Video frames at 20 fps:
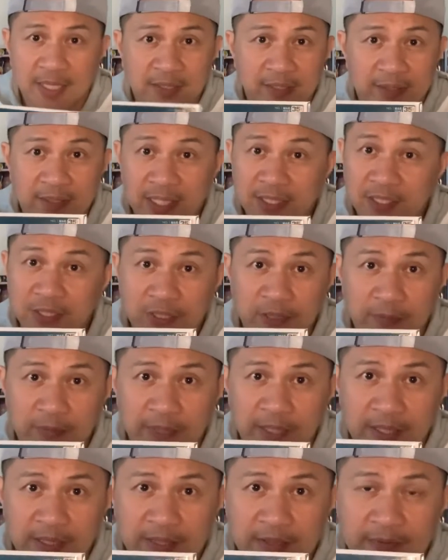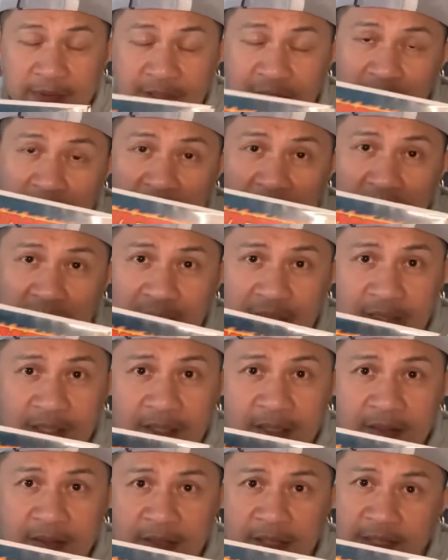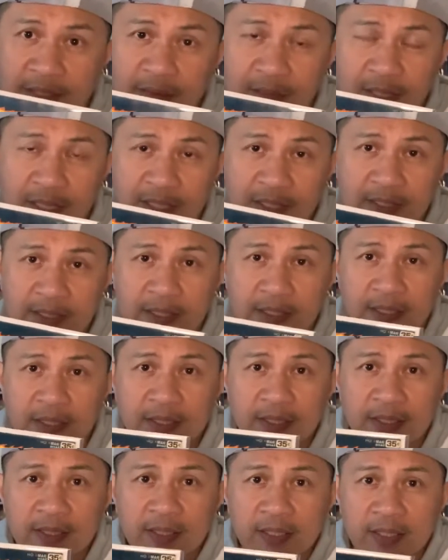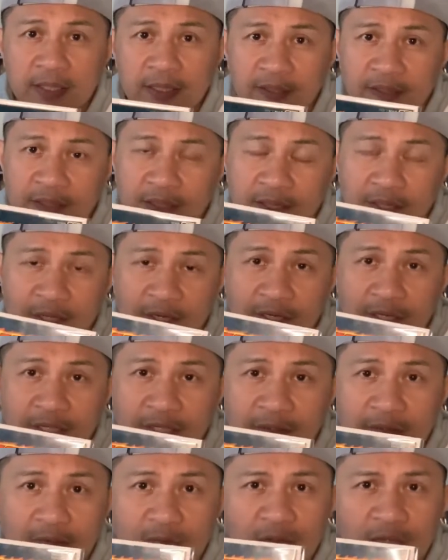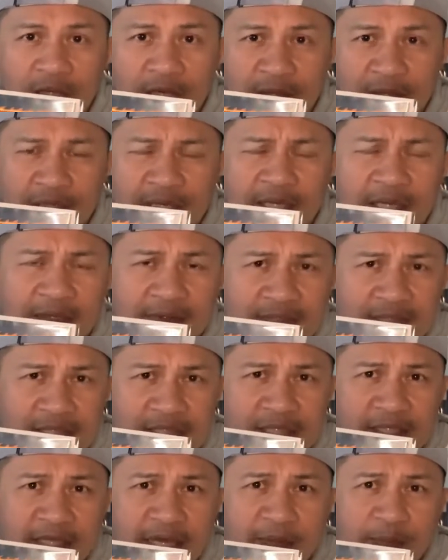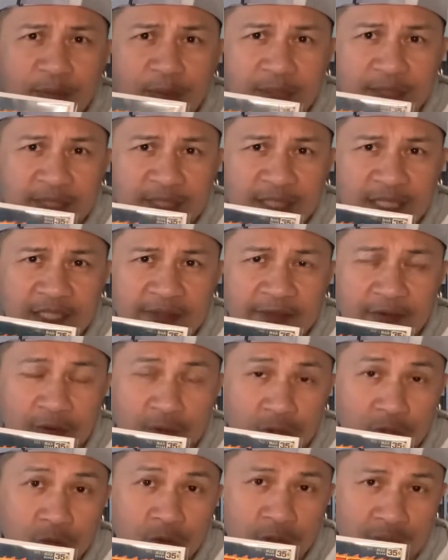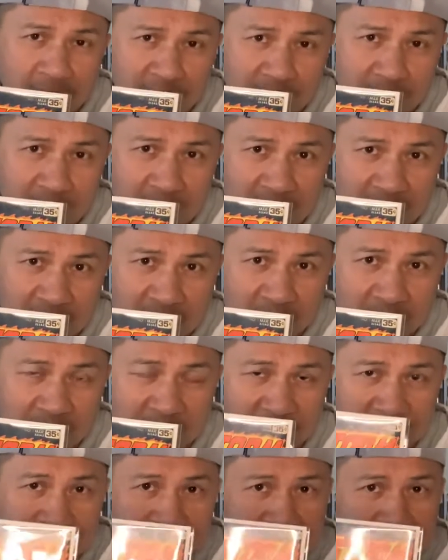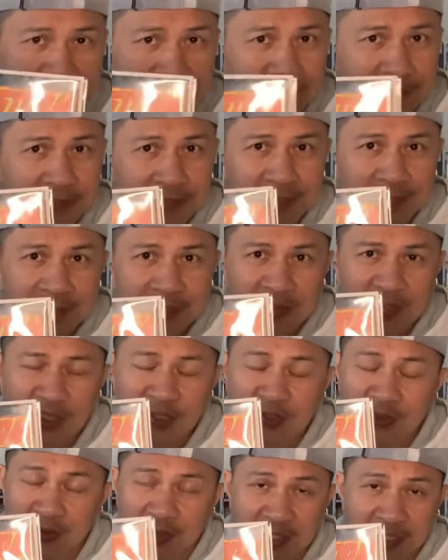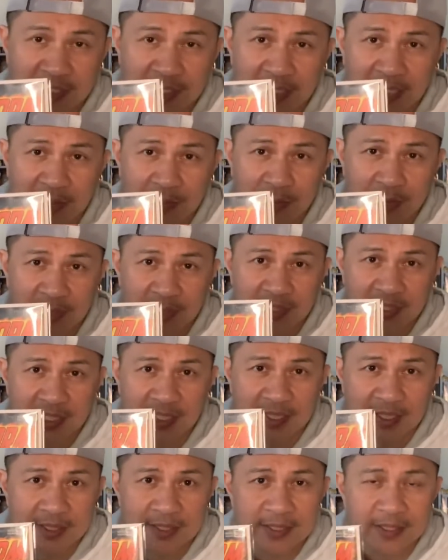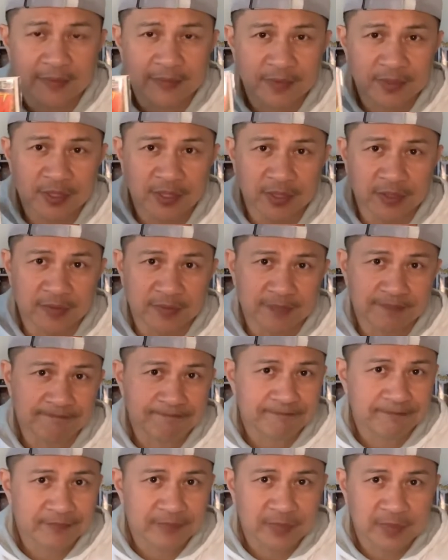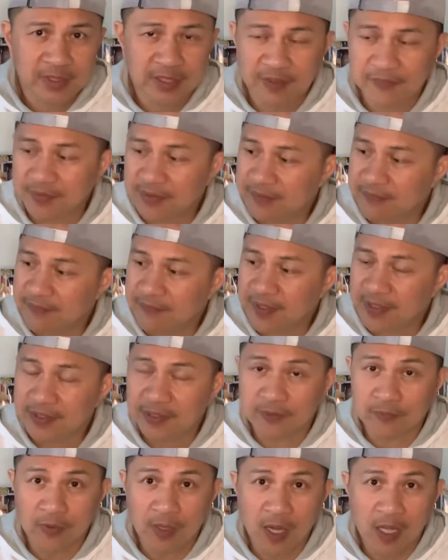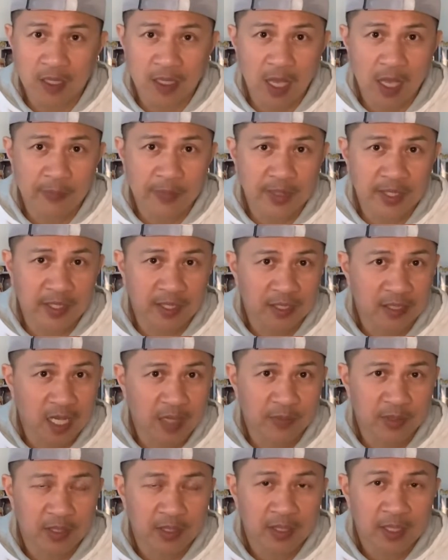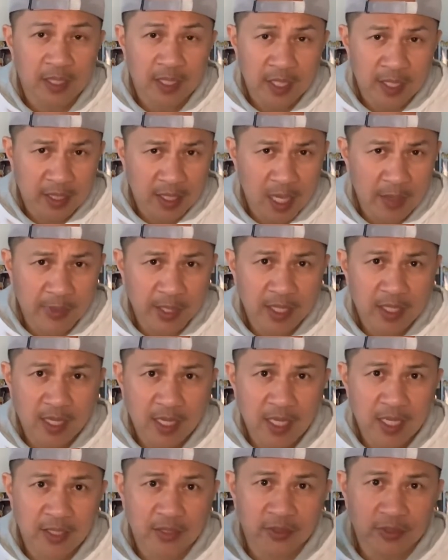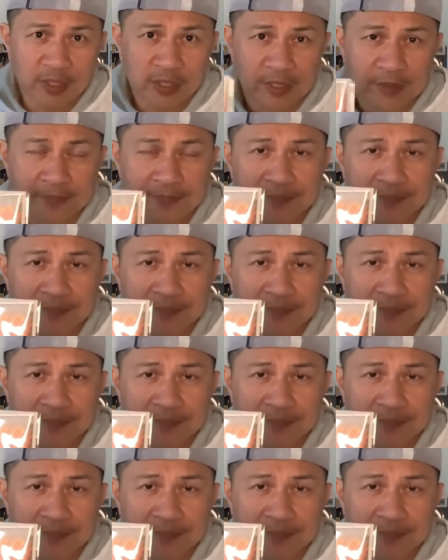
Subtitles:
that's a good price. 100 bucks, 90 bucks, 130. Well, I think I've seen a 9.6 for 200 bucks, but you don't need a 9.6. So, and if you can find a raw copy at a Comic-Con or